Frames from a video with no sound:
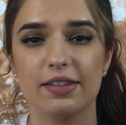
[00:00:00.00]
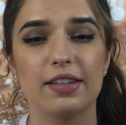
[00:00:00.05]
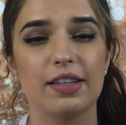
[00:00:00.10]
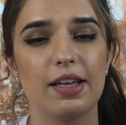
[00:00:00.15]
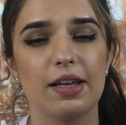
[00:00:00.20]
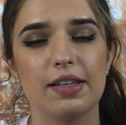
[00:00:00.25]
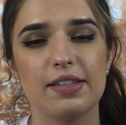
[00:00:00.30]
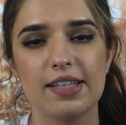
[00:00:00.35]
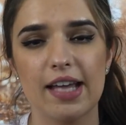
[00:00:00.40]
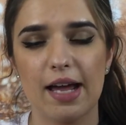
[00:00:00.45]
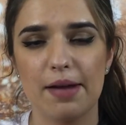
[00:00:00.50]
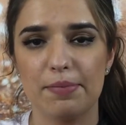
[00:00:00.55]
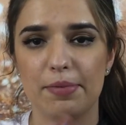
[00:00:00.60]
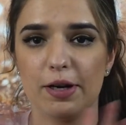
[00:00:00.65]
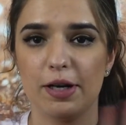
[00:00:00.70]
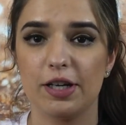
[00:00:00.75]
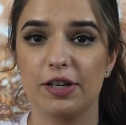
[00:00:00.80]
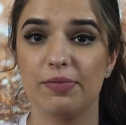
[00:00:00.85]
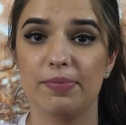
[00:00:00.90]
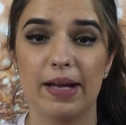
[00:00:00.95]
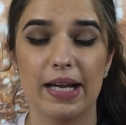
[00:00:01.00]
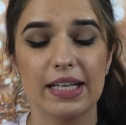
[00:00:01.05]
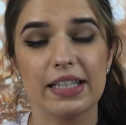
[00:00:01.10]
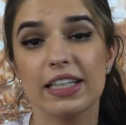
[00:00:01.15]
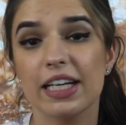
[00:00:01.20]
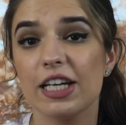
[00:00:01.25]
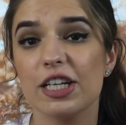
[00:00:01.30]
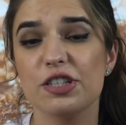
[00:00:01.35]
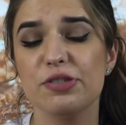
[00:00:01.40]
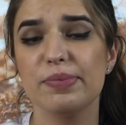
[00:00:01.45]
the time period of my
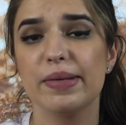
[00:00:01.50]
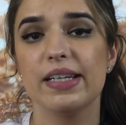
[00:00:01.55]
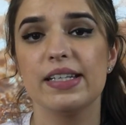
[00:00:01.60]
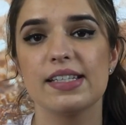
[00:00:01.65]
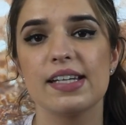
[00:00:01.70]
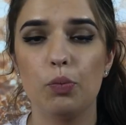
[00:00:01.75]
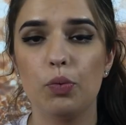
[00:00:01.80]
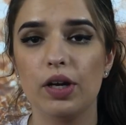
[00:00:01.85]
engagement.